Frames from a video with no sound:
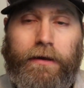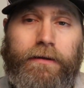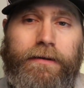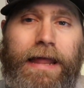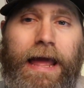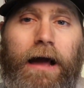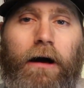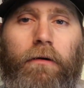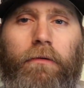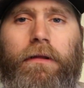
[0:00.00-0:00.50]

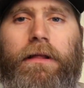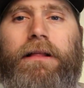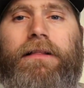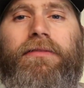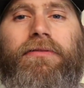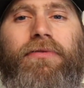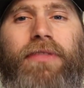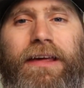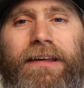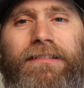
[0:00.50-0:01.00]
Now,
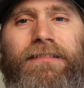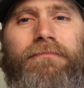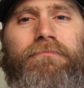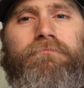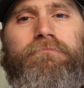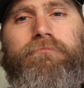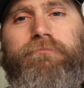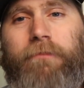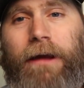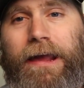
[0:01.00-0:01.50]
this
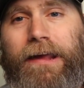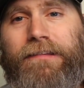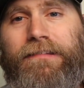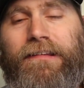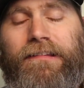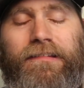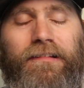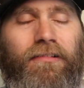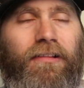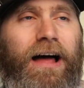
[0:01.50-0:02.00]

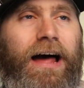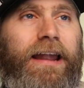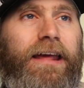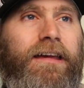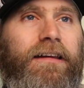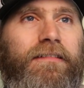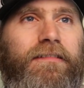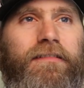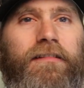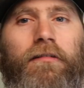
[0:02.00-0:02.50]
raises a lot
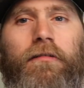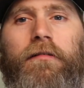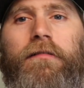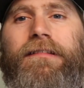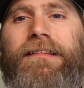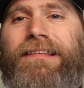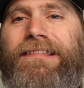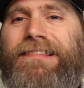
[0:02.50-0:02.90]
of concerns.